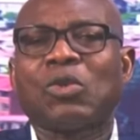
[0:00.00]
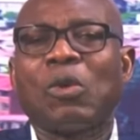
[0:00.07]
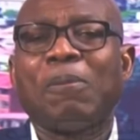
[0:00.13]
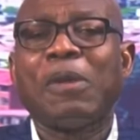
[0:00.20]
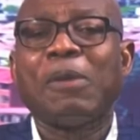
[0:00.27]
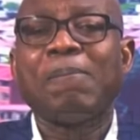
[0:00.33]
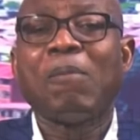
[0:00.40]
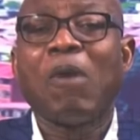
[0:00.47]
to
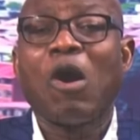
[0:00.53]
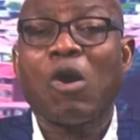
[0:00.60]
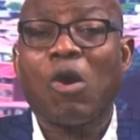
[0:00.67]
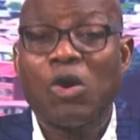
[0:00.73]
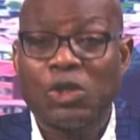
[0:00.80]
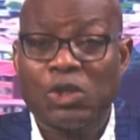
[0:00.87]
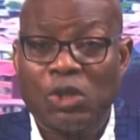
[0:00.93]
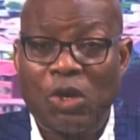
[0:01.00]
be more
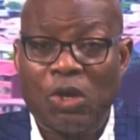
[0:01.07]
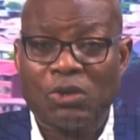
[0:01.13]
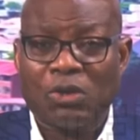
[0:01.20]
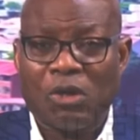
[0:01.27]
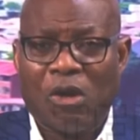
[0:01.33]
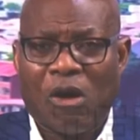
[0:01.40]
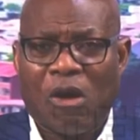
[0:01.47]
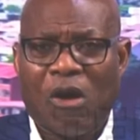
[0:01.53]

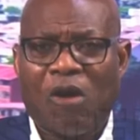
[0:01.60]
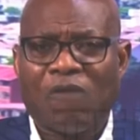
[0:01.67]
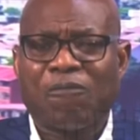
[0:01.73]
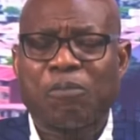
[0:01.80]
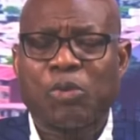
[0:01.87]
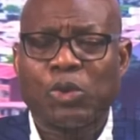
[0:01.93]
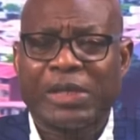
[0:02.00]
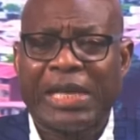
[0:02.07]
conscious
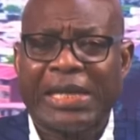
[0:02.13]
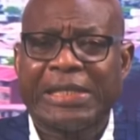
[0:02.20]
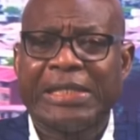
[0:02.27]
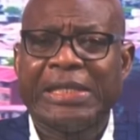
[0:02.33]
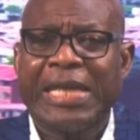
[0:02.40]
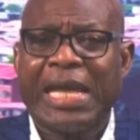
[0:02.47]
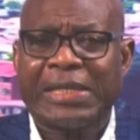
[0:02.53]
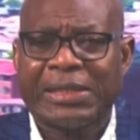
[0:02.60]
of
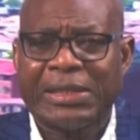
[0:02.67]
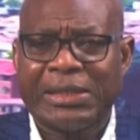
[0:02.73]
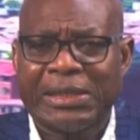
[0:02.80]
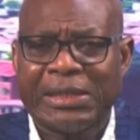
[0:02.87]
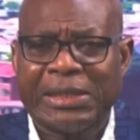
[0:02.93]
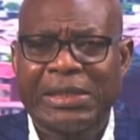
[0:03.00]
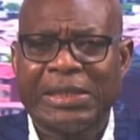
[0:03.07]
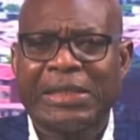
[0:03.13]
protecting their
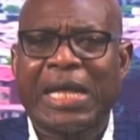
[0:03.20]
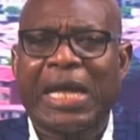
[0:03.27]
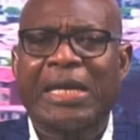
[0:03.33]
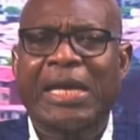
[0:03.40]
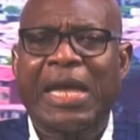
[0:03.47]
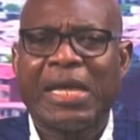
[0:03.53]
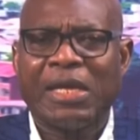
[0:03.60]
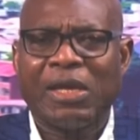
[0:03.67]
citizens
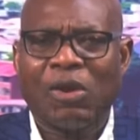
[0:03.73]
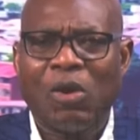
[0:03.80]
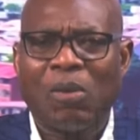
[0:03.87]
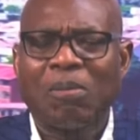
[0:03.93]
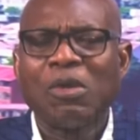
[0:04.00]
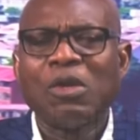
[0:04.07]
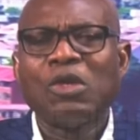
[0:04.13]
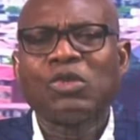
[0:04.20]
and their
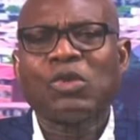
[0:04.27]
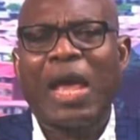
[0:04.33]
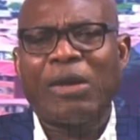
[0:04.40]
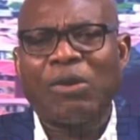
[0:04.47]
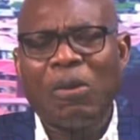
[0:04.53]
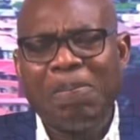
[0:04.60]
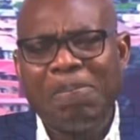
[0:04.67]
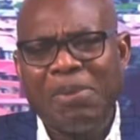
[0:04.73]
income. So I
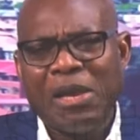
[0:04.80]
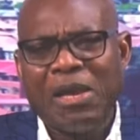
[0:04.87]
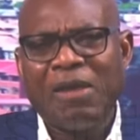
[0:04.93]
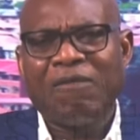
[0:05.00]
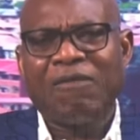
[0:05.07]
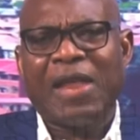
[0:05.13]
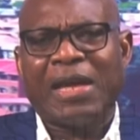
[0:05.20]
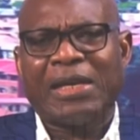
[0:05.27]
don't
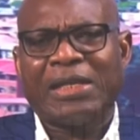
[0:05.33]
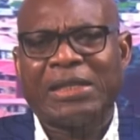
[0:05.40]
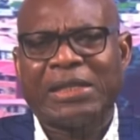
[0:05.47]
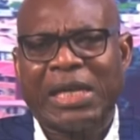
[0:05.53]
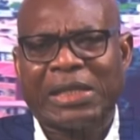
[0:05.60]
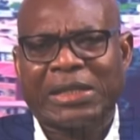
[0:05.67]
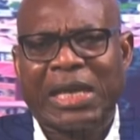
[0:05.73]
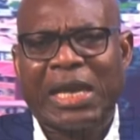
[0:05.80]
believe that
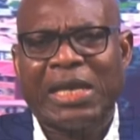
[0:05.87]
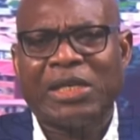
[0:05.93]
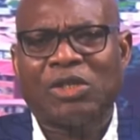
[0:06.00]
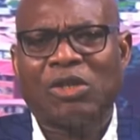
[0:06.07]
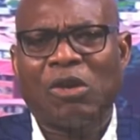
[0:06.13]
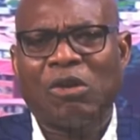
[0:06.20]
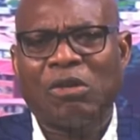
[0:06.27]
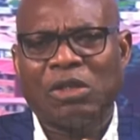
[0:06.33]
this
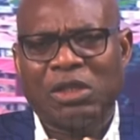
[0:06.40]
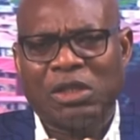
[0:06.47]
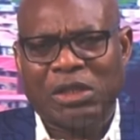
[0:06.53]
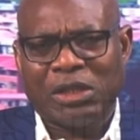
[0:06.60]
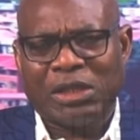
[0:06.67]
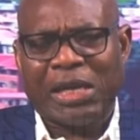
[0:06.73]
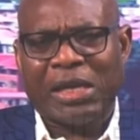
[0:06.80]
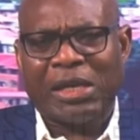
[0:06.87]
escalation
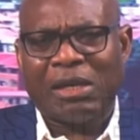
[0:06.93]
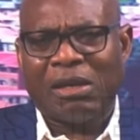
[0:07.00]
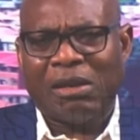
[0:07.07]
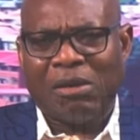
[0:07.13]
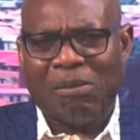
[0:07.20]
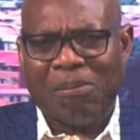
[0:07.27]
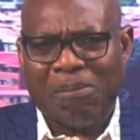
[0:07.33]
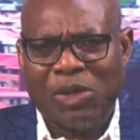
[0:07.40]
in the
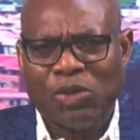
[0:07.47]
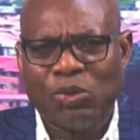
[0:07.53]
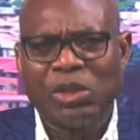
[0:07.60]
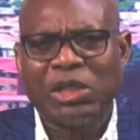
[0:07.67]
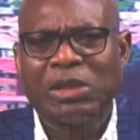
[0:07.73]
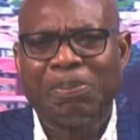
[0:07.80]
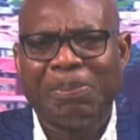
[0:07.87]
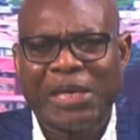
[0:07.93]
Middle
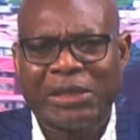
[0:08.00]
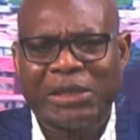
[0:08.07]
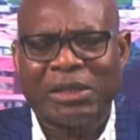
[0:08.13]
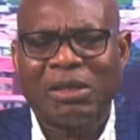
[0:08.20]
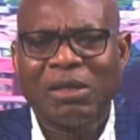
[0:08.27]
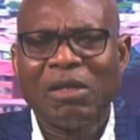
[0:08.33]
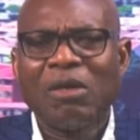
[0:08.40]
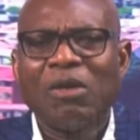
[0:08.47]
East
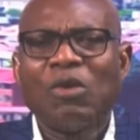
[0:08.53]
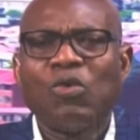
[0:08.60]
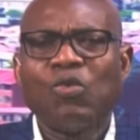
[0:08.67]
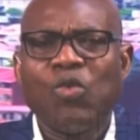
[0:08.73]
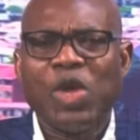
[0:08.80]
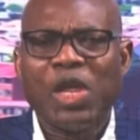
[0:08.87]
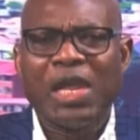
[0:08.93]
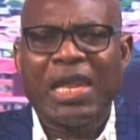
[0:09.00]
basin
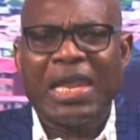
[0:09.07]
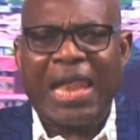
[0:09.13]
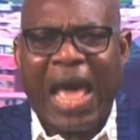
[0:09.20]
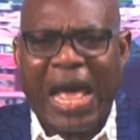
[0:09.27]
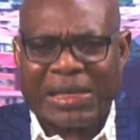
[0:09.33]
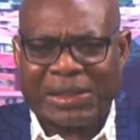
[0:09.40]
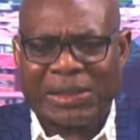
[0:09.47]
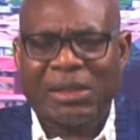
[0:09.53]
will
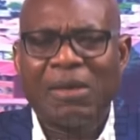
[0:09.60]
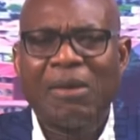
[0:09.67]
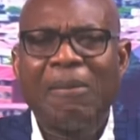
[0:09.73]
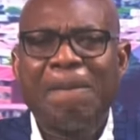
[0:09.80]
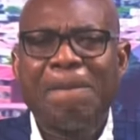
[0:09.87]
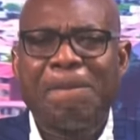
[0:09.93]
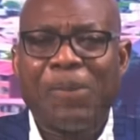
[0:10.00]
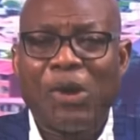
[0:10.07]
last.
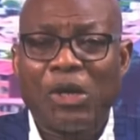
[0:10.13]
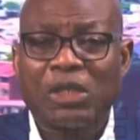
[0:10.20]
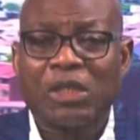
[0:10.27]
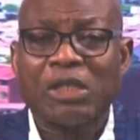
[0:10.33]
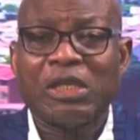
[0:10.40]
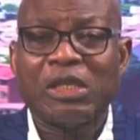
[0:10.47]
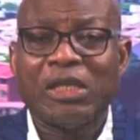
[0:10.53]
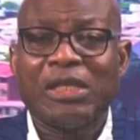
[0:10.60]

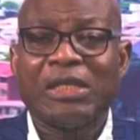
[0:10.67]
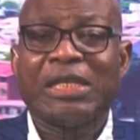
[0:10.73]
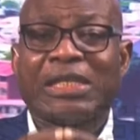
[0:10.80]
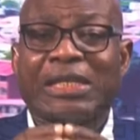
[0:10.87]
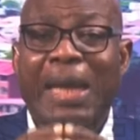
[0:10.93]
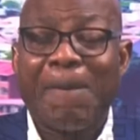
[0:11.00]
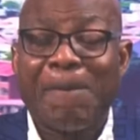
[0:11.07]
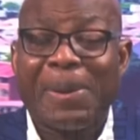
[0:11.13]
But
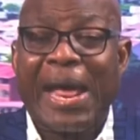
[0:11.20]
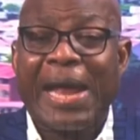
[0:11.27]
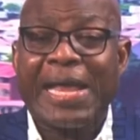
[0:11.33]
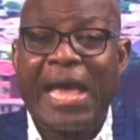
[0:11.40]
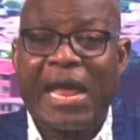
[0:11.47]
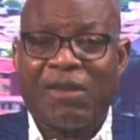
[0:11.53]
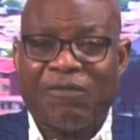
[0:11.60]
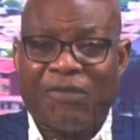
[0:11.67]
the
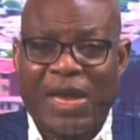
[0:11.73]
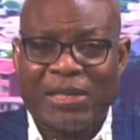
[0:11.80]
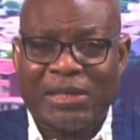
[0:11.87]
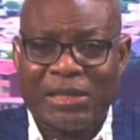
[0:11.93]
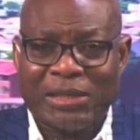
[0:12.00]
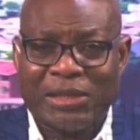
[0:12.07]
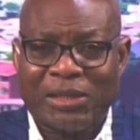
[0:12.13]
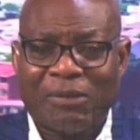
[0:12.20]
temporary
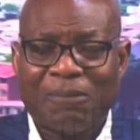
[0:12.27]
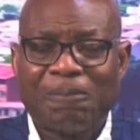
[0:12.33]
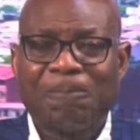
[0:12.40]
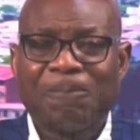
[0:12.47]
advantage